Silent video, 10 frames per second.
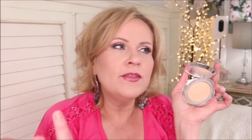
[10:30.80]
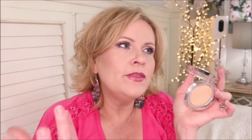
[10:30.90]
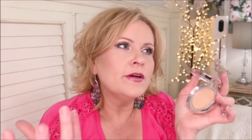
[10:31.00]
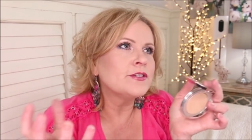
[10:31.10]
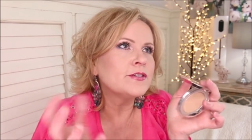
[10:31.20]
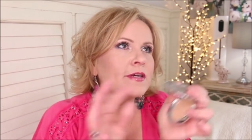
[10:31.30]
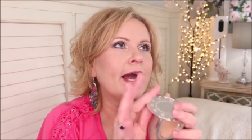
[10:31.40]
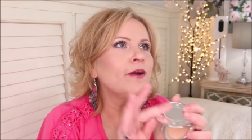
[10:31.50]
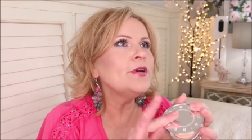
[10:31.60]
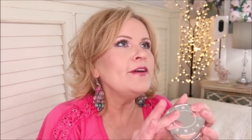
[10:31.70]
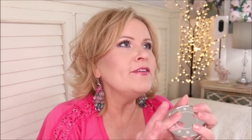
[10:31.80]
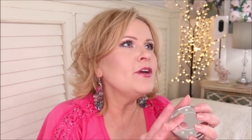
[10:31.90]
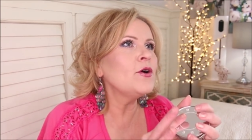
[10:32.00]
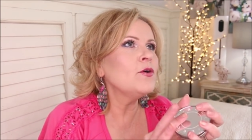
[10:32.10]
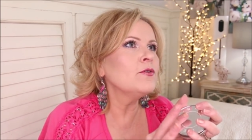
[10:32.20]
there's I don't even
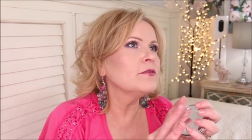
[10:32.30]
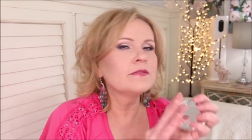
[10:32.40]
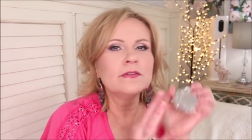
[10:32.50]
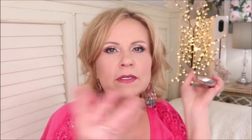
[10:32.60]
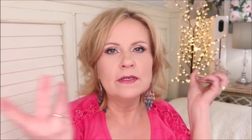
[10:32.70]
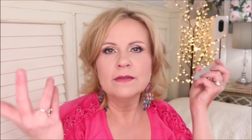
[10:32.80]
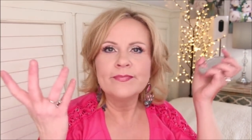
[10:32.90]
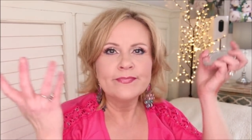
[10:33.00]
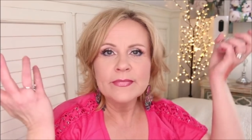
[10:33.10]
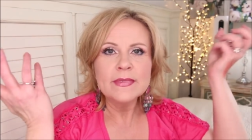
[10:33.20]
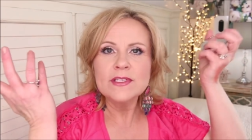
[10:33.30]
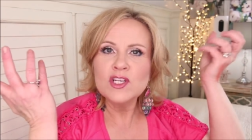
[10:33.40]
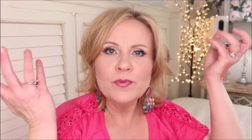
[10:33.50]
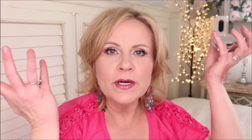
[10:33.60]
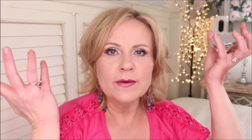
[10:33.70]
know
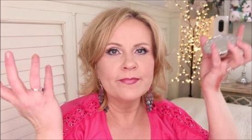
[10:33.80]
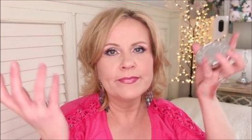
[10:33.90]
super